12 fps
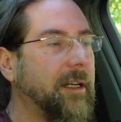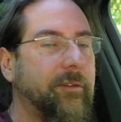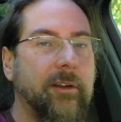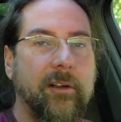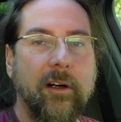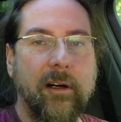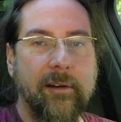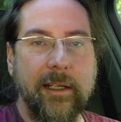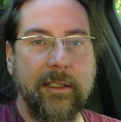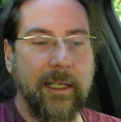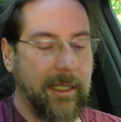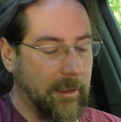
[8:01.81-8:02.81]
You have your car
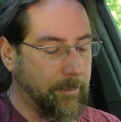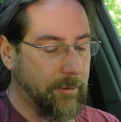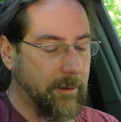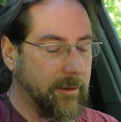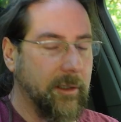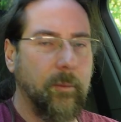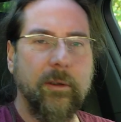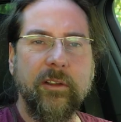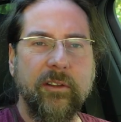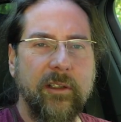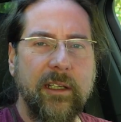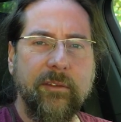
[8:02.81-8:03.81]
at the airport and you want
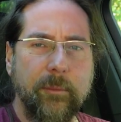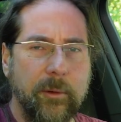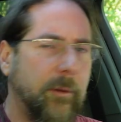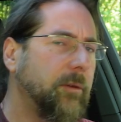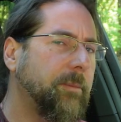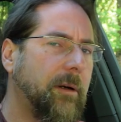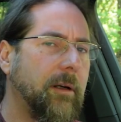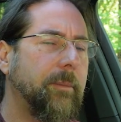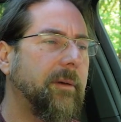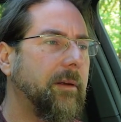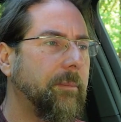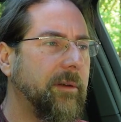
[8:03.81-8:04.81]
to see who's parked
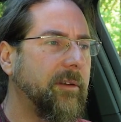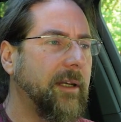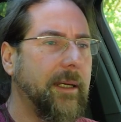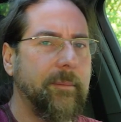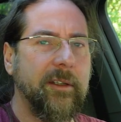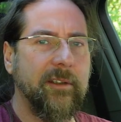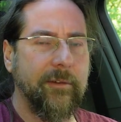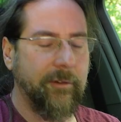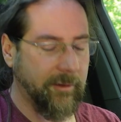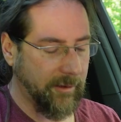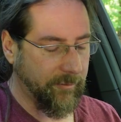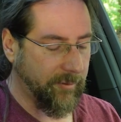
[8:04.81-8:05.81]
beside me, is
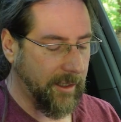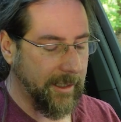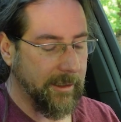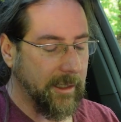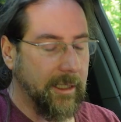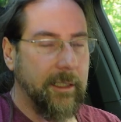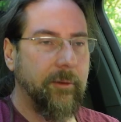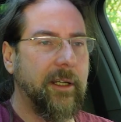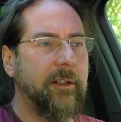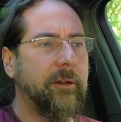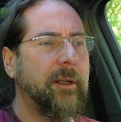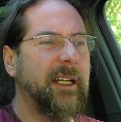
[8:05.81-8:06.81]
everything fine. You
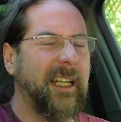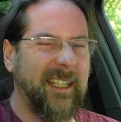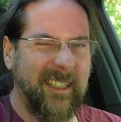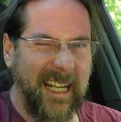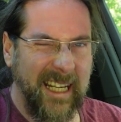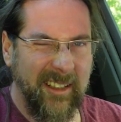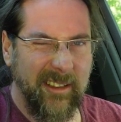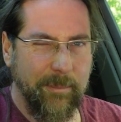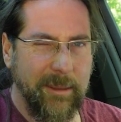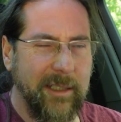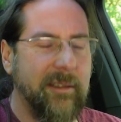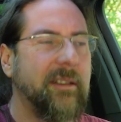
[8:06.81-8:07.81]
can do that. It takes a
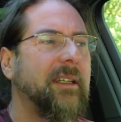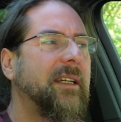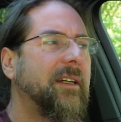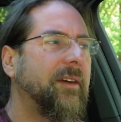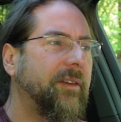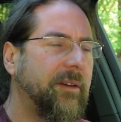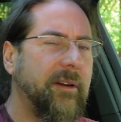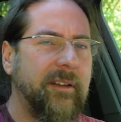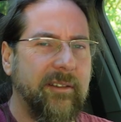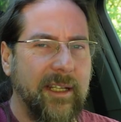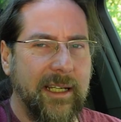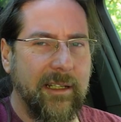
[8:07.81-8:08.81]
bit, 30
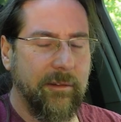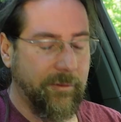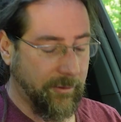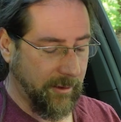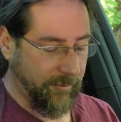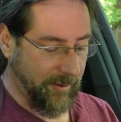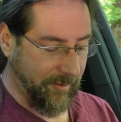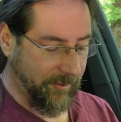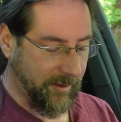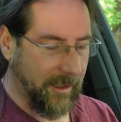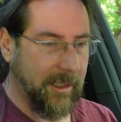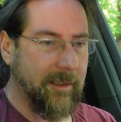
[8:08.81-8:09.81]
seconds, 45
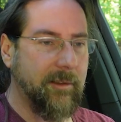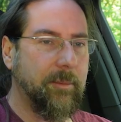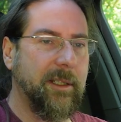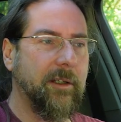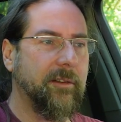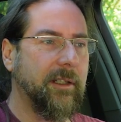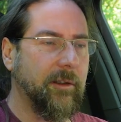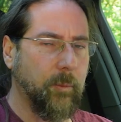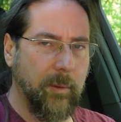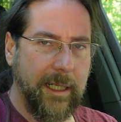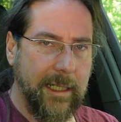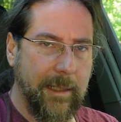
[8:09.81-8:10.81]
seconds, because it has
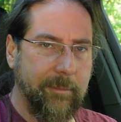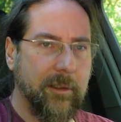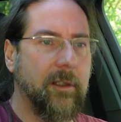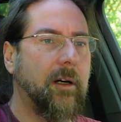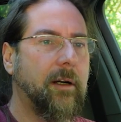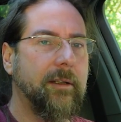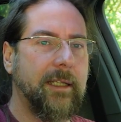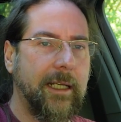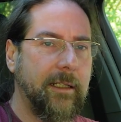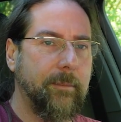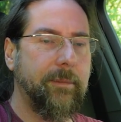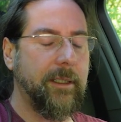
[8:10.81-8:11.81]
wake up the car,
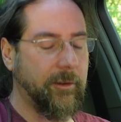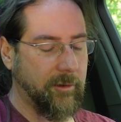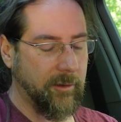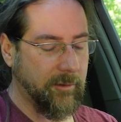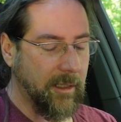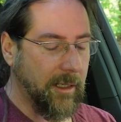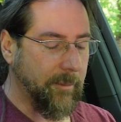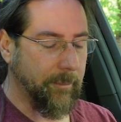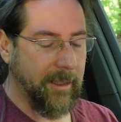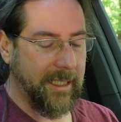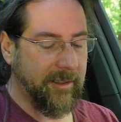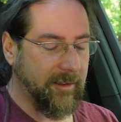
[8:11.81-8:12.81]
take the pictures,
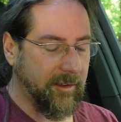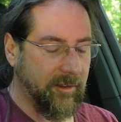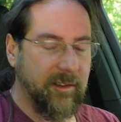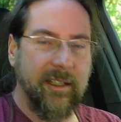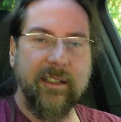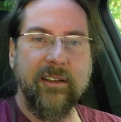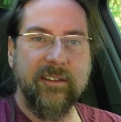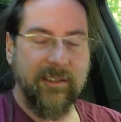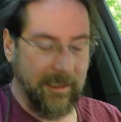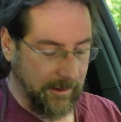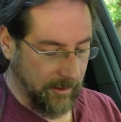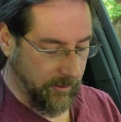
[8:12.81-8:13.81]
make this and then
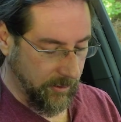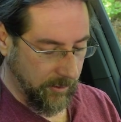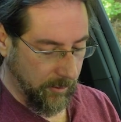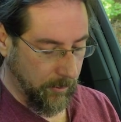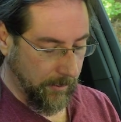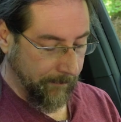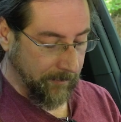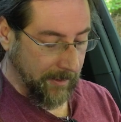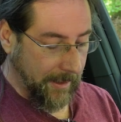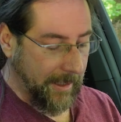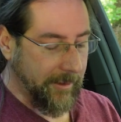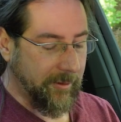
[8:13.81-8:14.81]
send it to you.
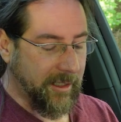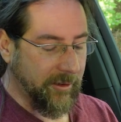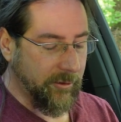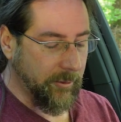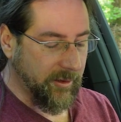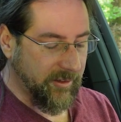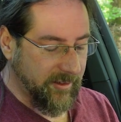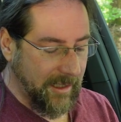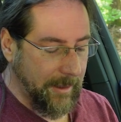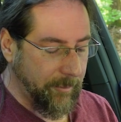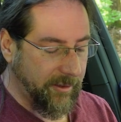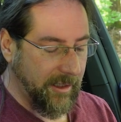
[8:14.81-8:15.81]
And you can do the
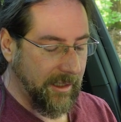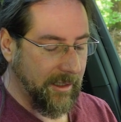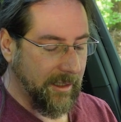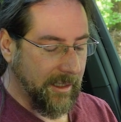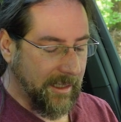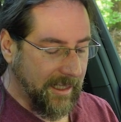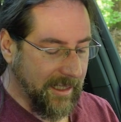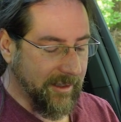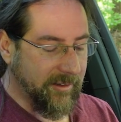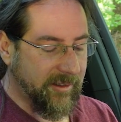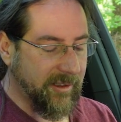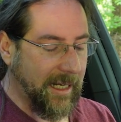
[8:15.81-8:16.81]
same thing
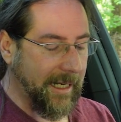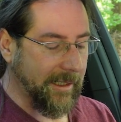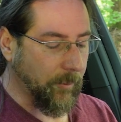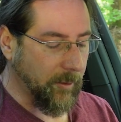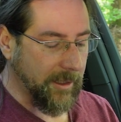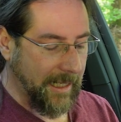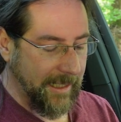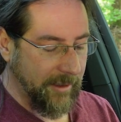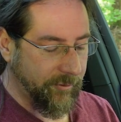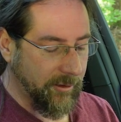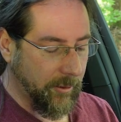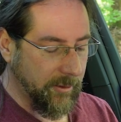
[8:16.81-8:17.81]
inside. What I
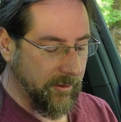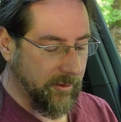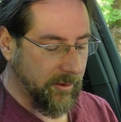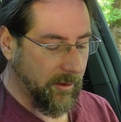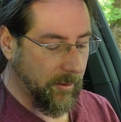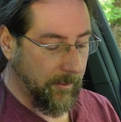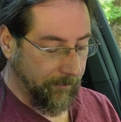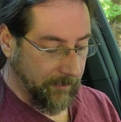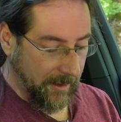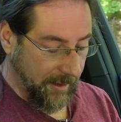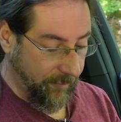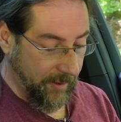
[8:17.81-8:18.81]
have noticed though,
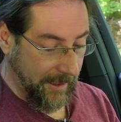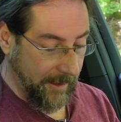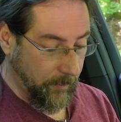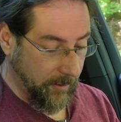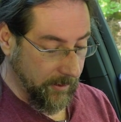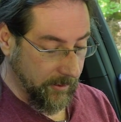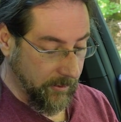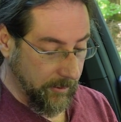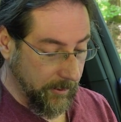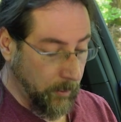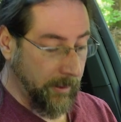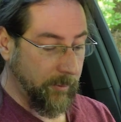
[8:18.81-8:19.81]
if I want to do
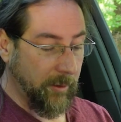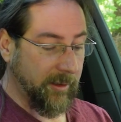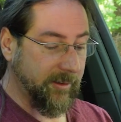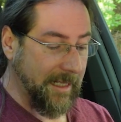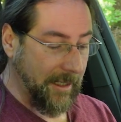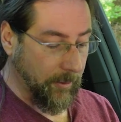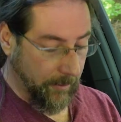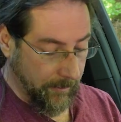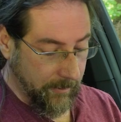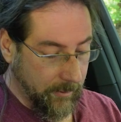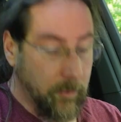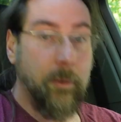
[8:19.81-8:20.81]
it, it works now.
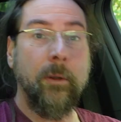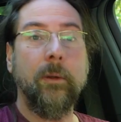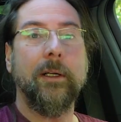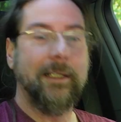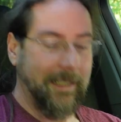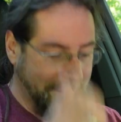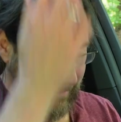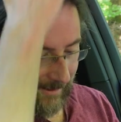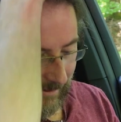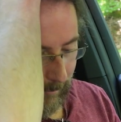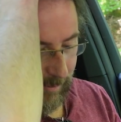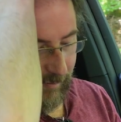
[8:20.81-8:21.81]

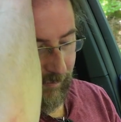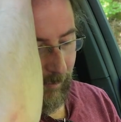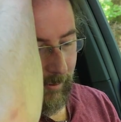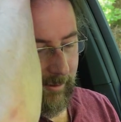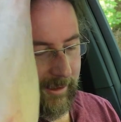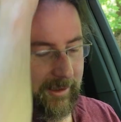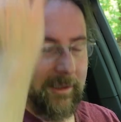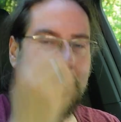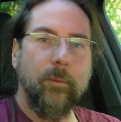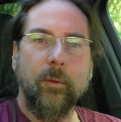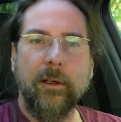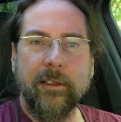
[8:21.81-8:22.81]
Before it
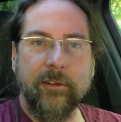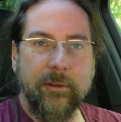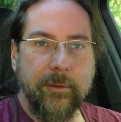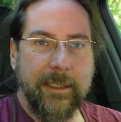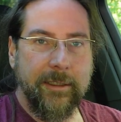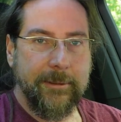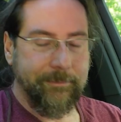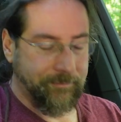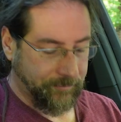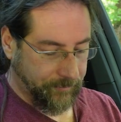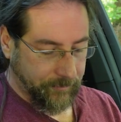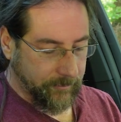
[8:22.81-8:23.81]
didn't want to do it.
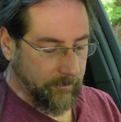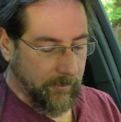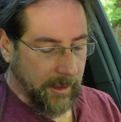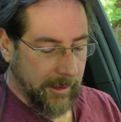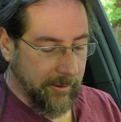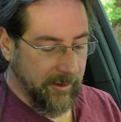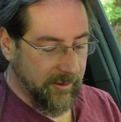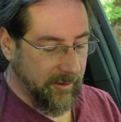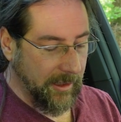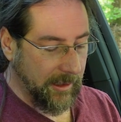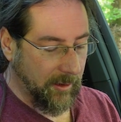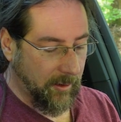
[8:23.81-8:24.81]
You can see
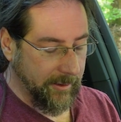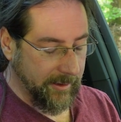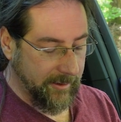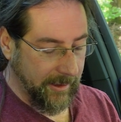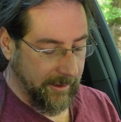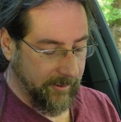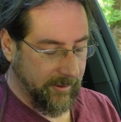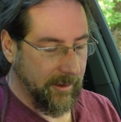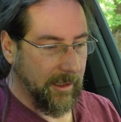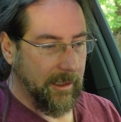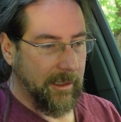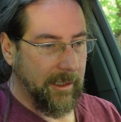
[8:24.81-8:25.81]
how long it takes.
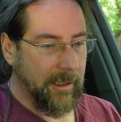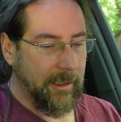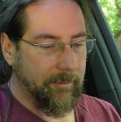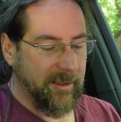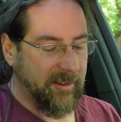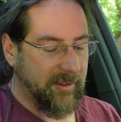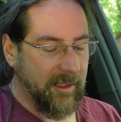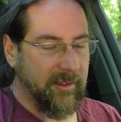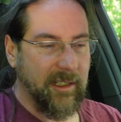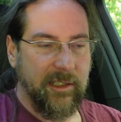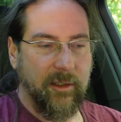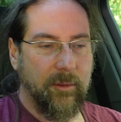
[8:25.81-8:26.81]
It says
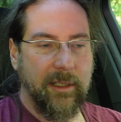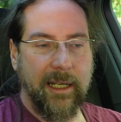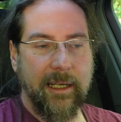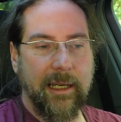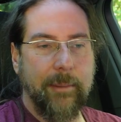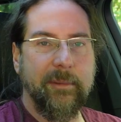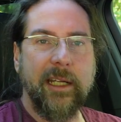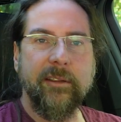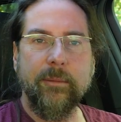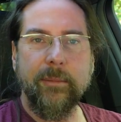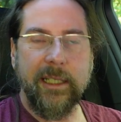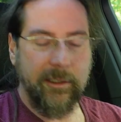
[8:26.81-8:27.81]
I'm not
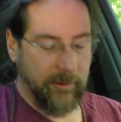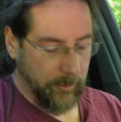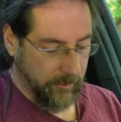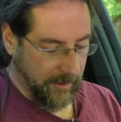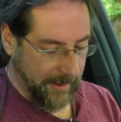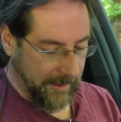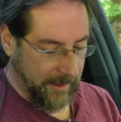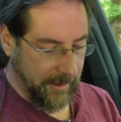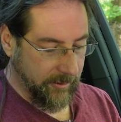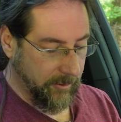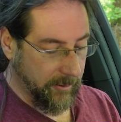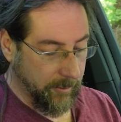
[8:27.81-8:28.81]
the main user, I
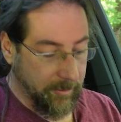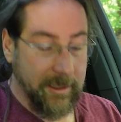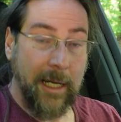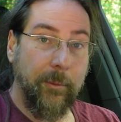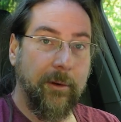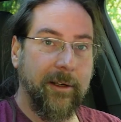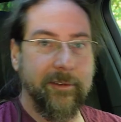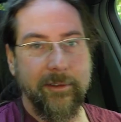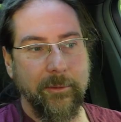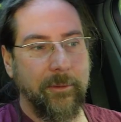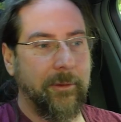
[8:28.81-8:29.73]
can do it, but now it works.